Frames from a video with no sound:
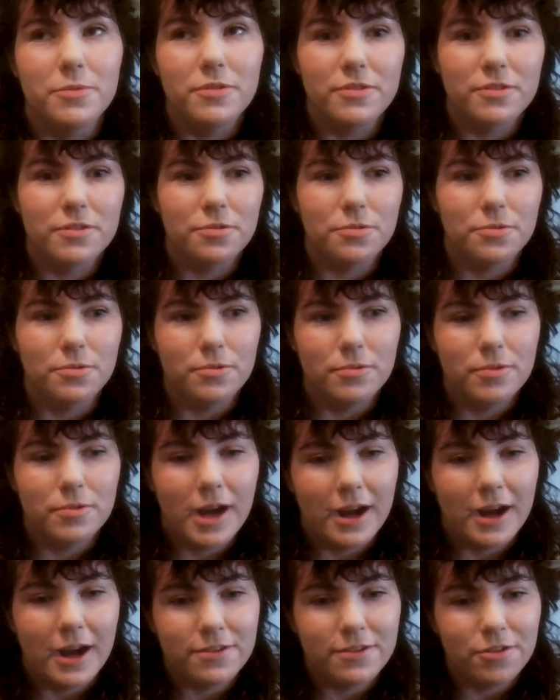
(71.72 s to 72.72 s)
musical
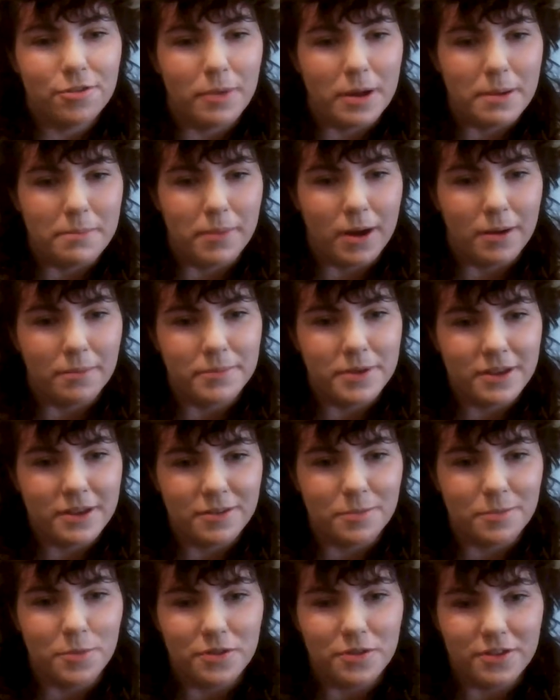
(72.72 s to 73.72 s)
household. My mum
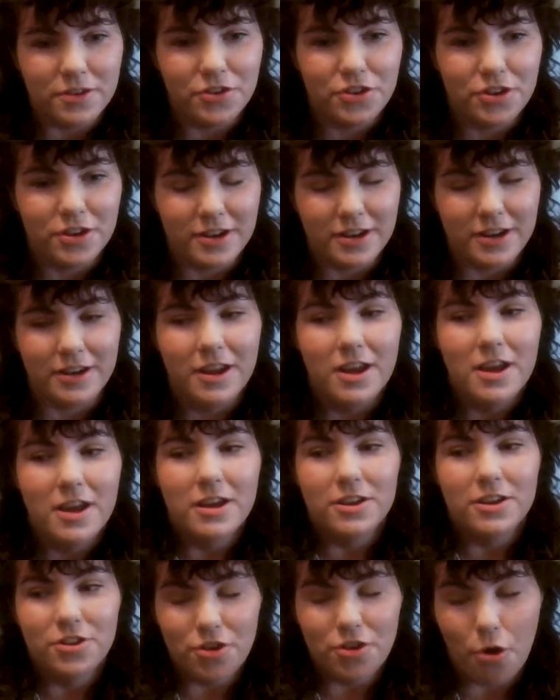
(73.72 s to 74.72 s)
is a musician, and
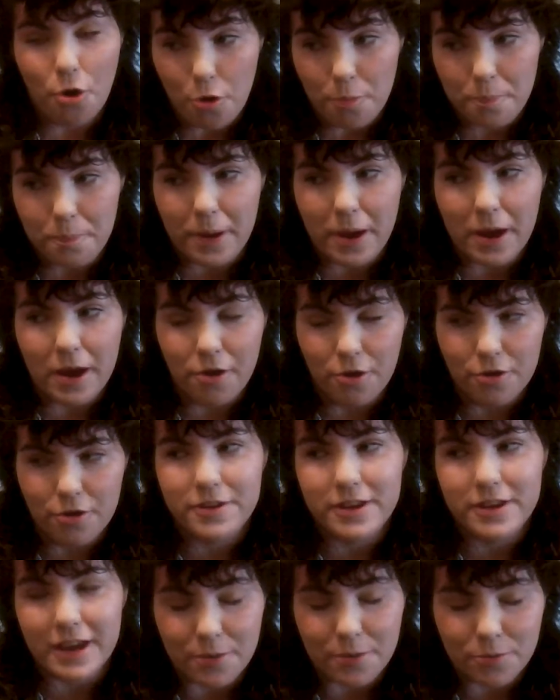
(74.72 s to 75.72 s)
her
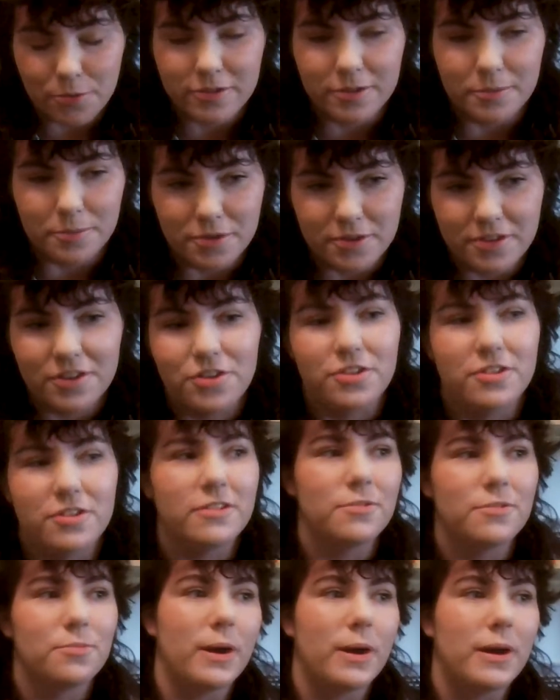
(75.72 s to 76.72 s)
dad was a musician
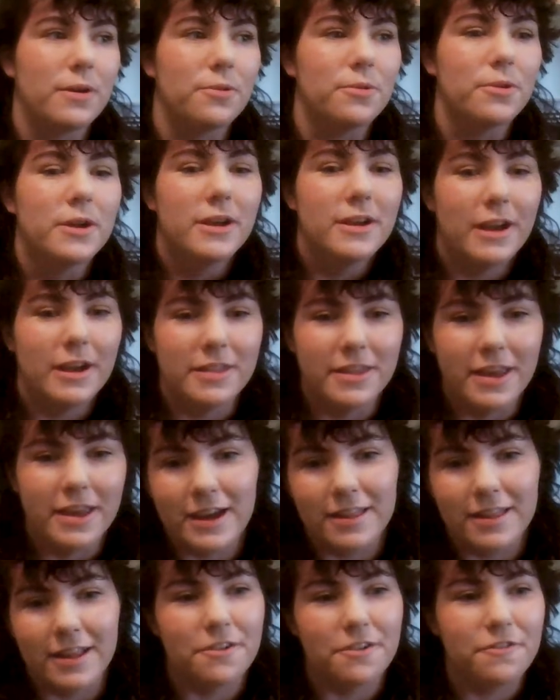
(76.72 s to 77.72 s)
as well. And they
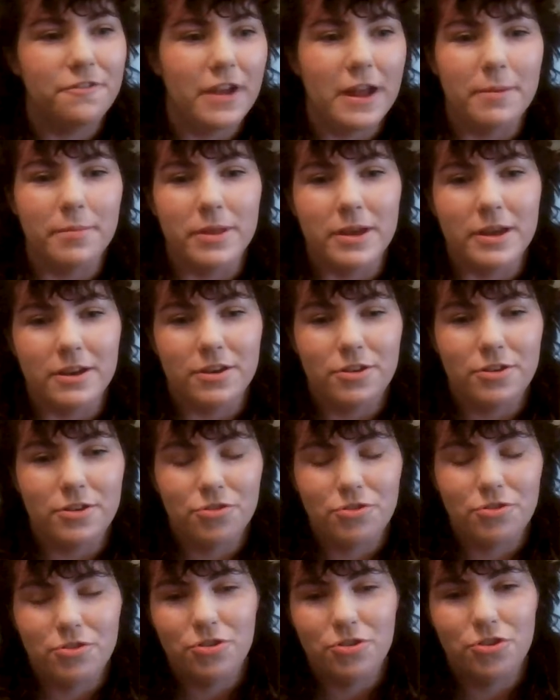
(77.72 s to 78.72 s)
had like a family
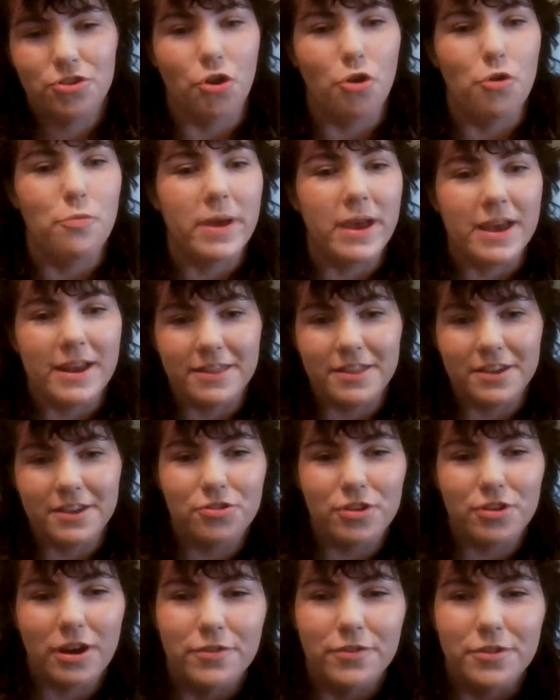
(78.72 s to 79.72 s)
show band
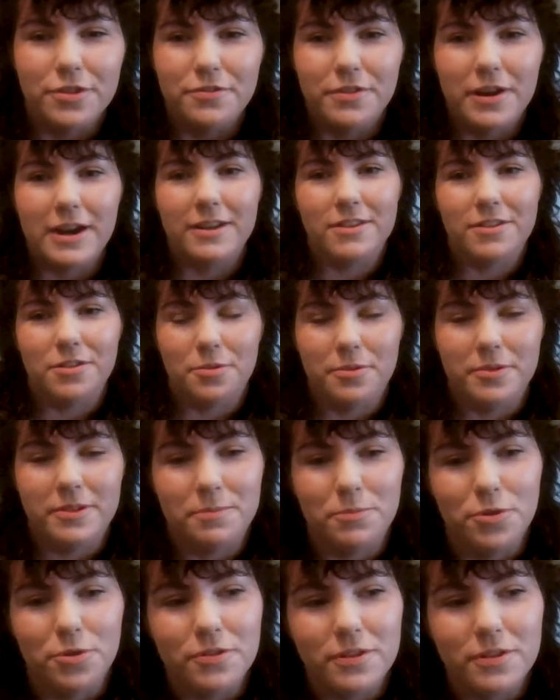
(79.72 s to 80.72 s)
that traveled around. So
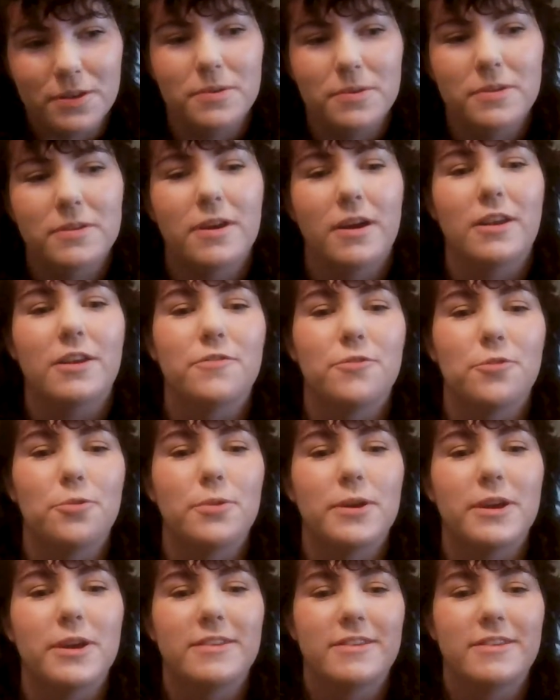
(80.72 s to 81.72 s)
music was kind of
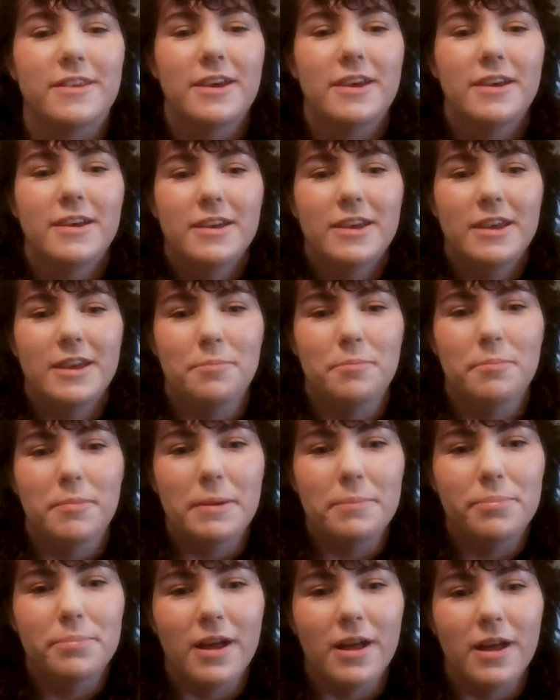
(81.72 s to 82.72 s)
always in
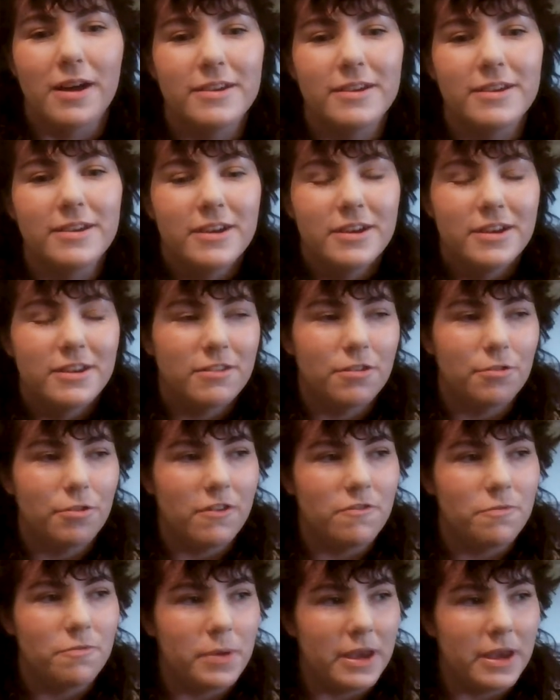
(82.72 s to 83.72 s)
my blood. So
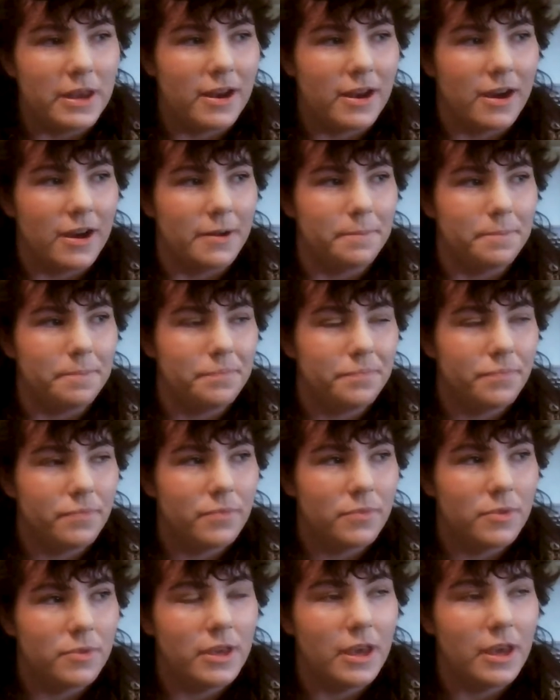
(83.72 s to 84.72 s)
I've been
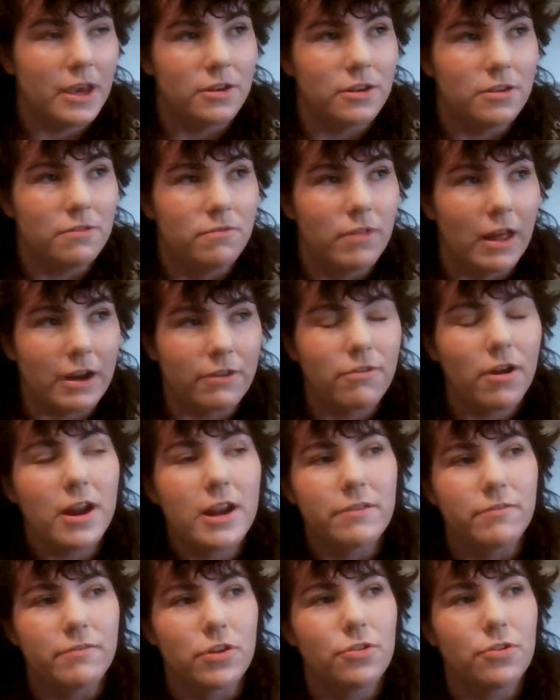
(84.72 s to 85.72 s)

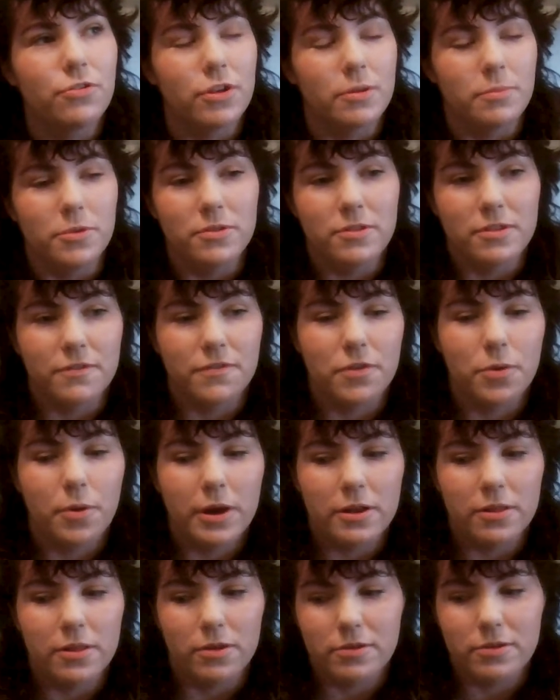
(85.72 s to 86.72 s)
writing and recording music for
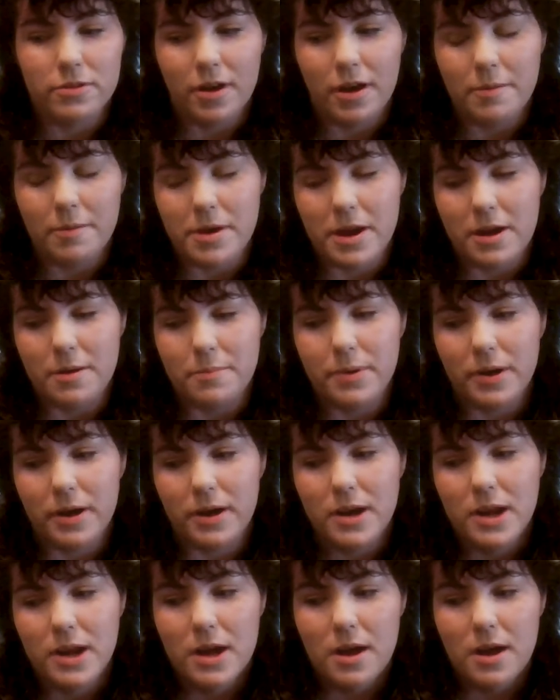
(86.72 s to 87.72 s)
quite a long time now.
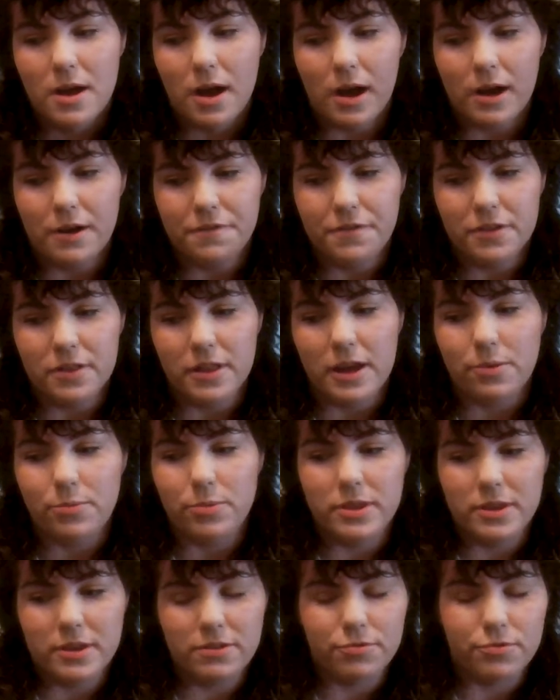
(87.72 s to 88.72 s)
But I feel like
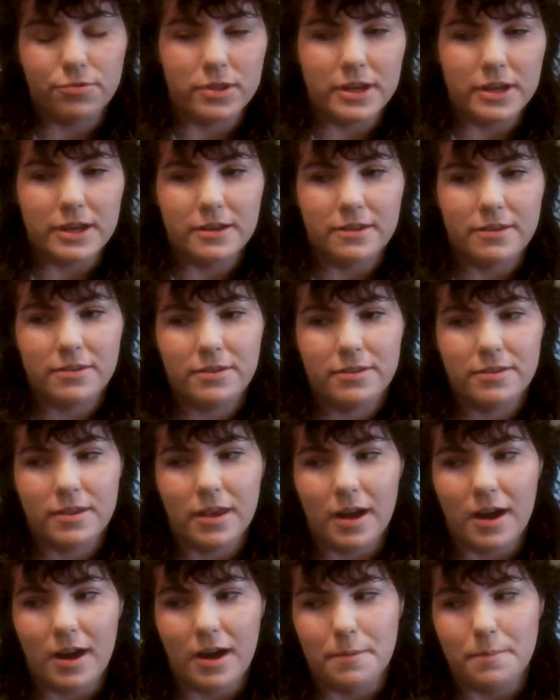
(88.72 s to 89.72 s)
with this release,
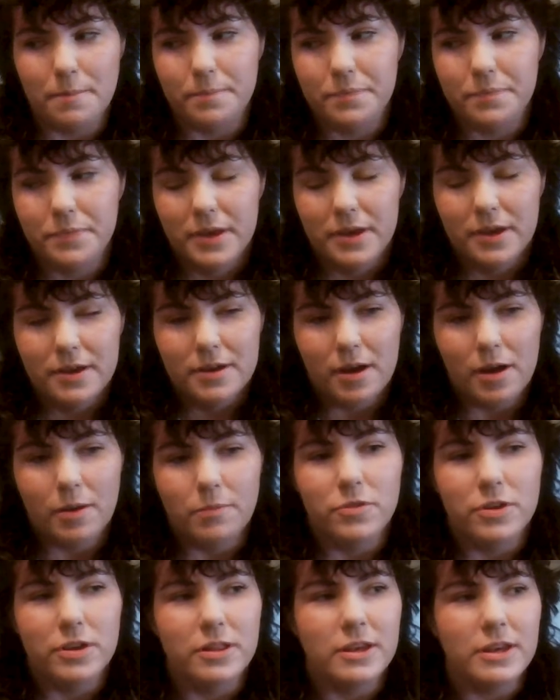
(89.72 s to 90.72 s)
I'm
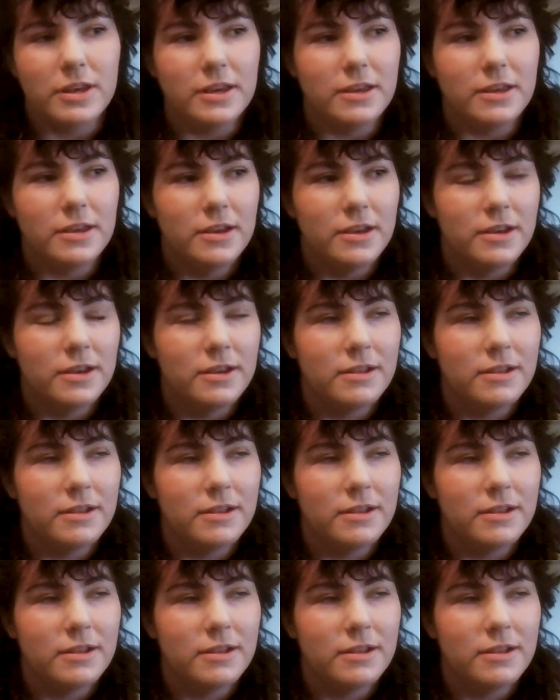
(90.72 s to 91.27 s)
really